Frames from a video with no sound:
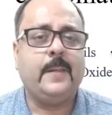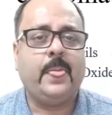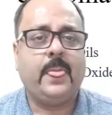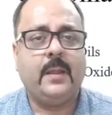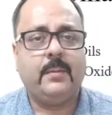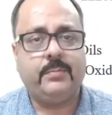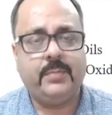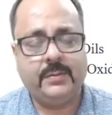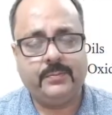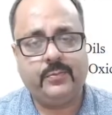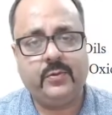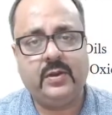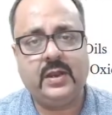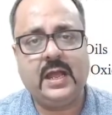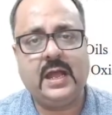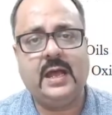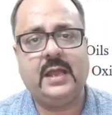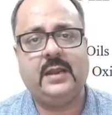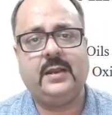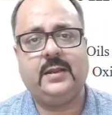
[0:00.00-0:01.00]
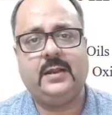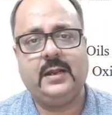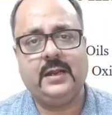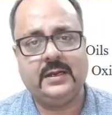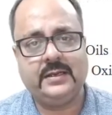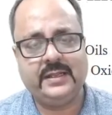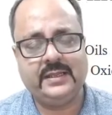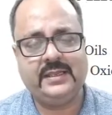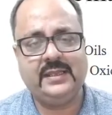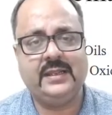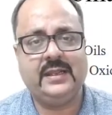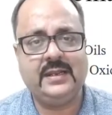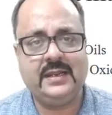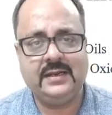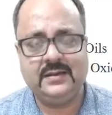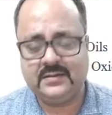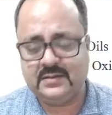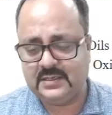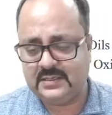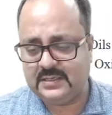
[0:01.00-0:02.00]
People are taking an
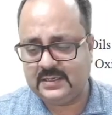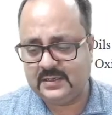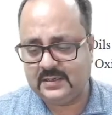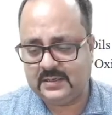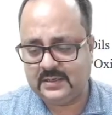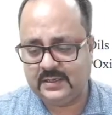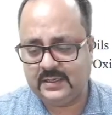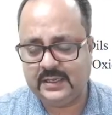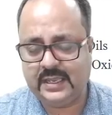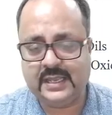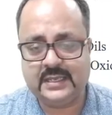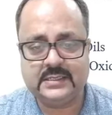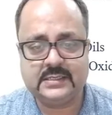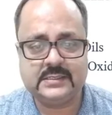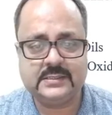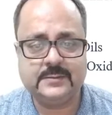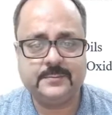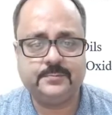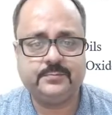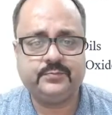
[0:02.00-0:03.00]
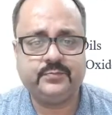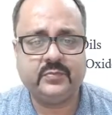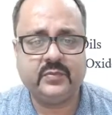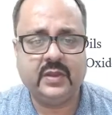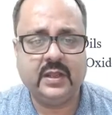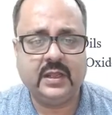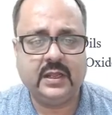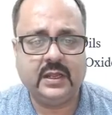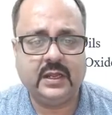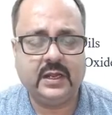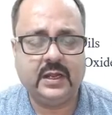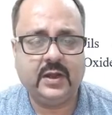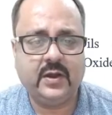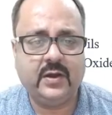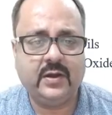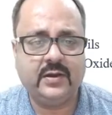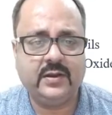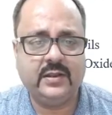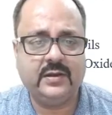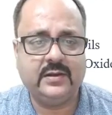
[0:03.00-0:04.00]
intelligent guess
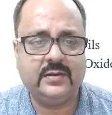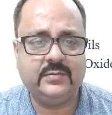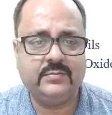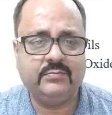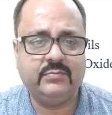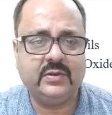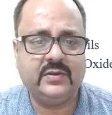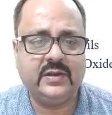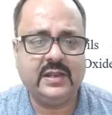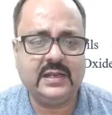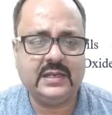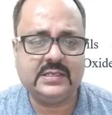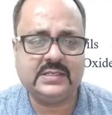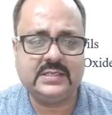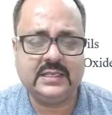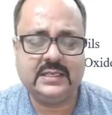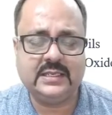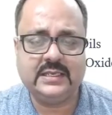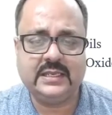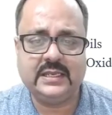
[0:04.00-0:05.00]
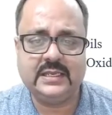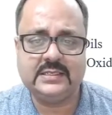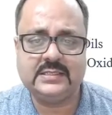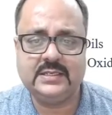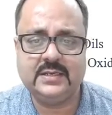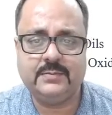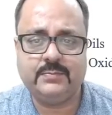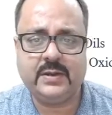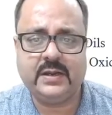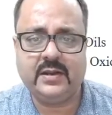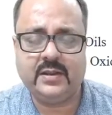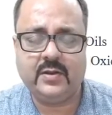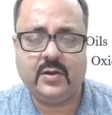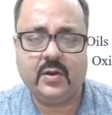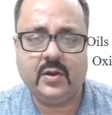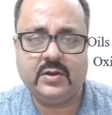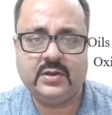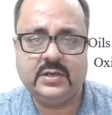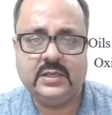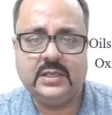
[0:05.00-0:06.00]
or a realistic guess depending
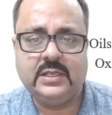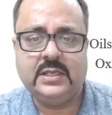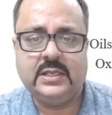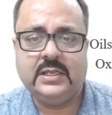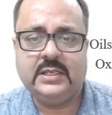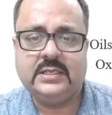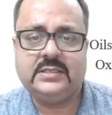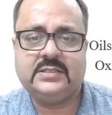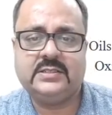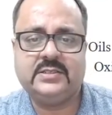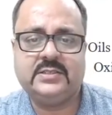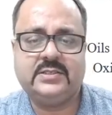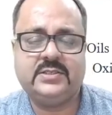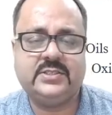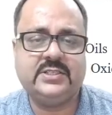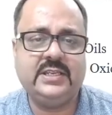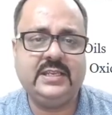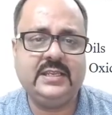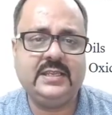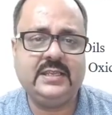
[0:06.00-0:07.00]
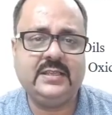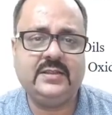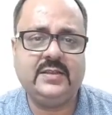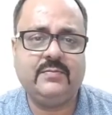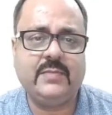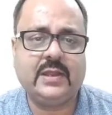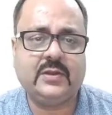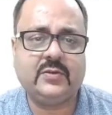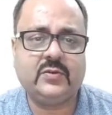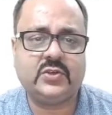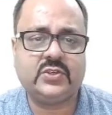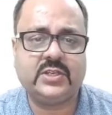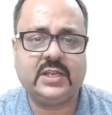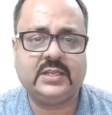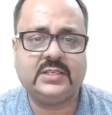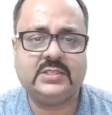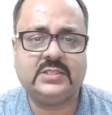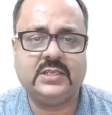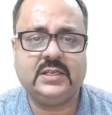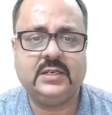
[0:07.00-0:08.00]
on seeing the
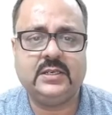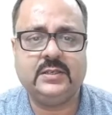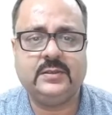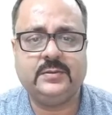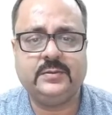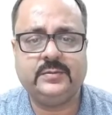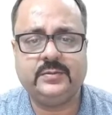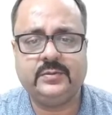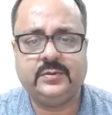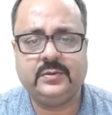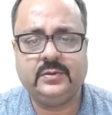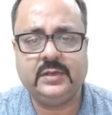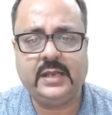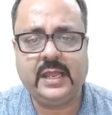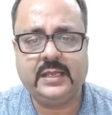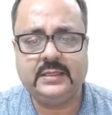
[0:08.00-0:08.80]
microstructure like